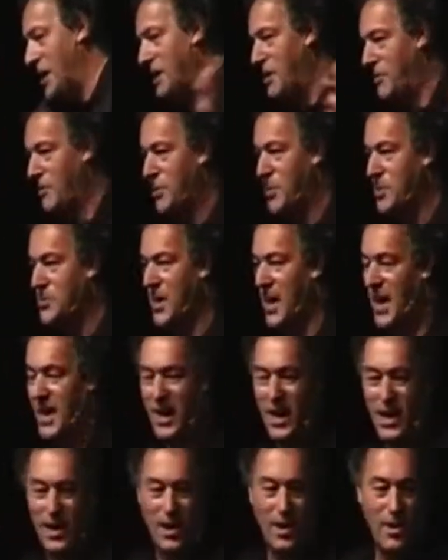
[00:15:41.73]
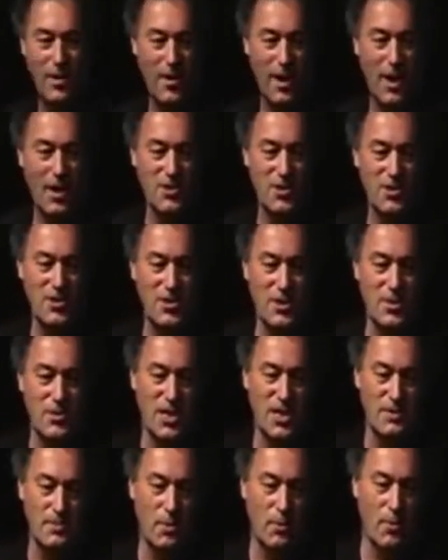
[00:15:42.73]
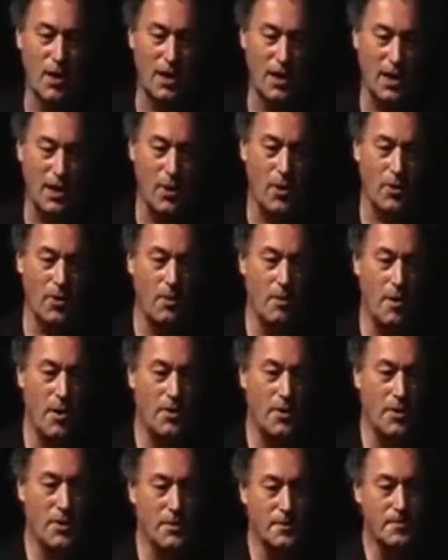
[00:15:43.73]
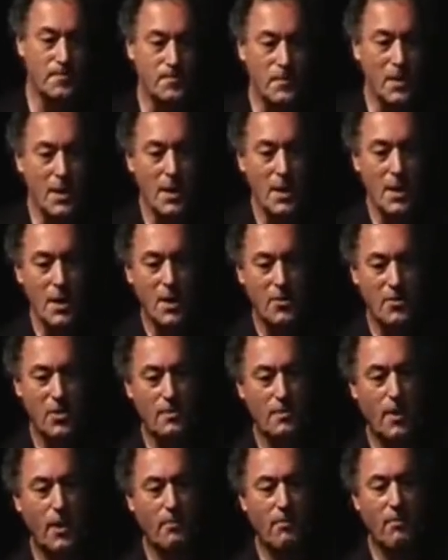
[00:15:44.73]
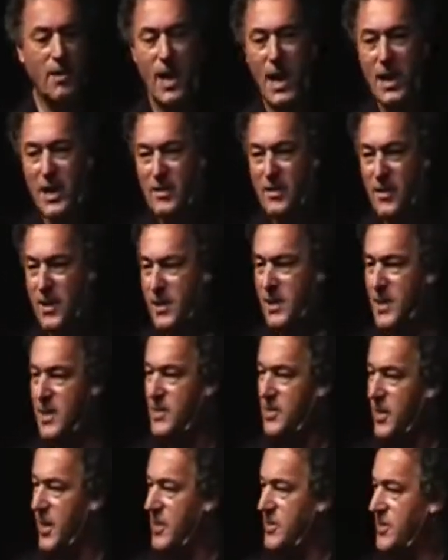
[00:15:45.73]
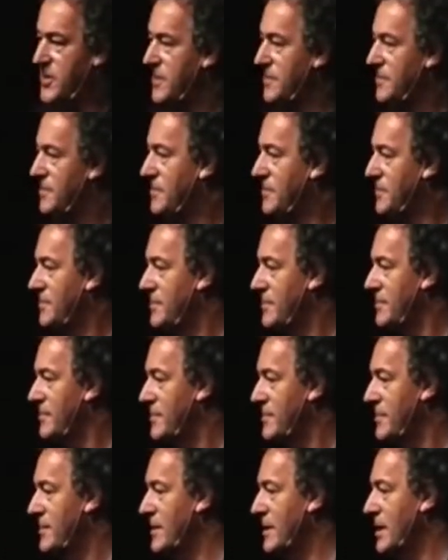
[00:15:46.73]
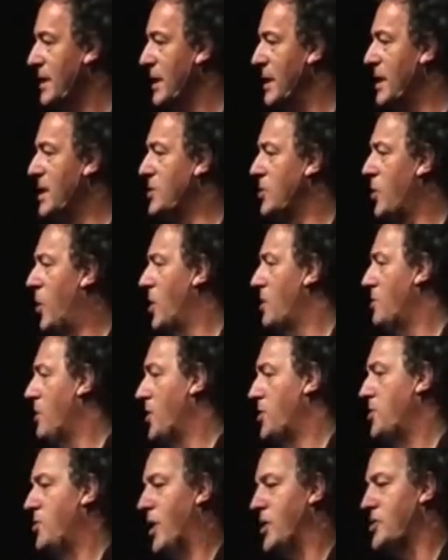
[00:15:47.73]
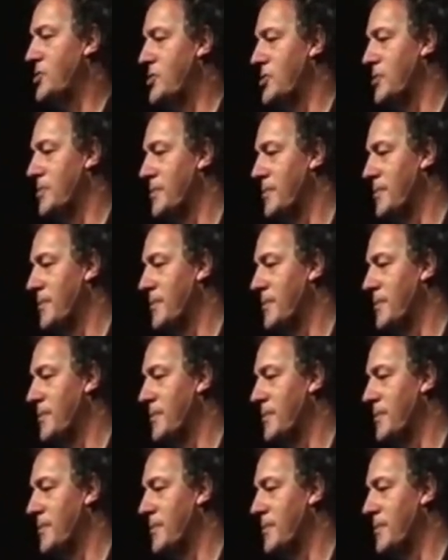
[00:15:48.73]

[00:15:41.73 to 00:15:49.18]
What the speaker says: And of course, AirAsia's use has been widely documented. So the bottom line is this. It's all about trust.